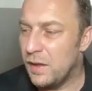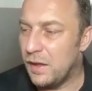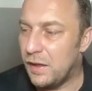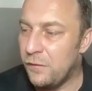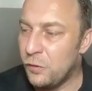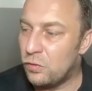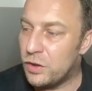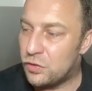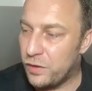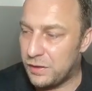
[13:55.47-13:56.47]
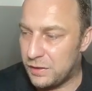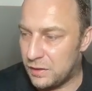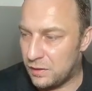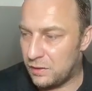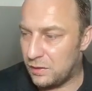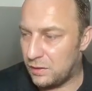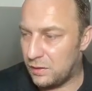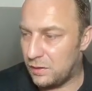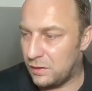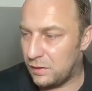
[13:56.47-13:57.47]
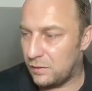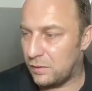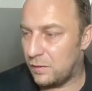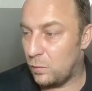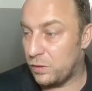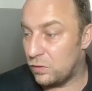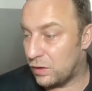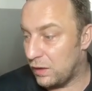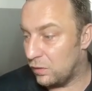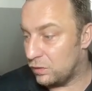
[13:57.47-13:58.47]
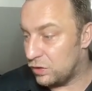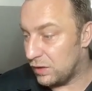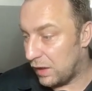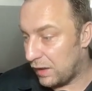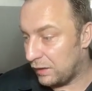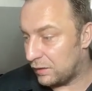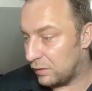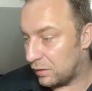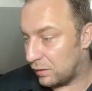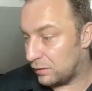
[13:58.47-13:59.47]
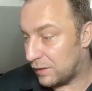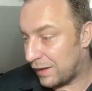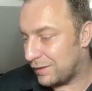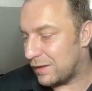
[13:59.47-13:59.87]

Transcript: If you retreat here uh, uh, with your king on g8, uh, then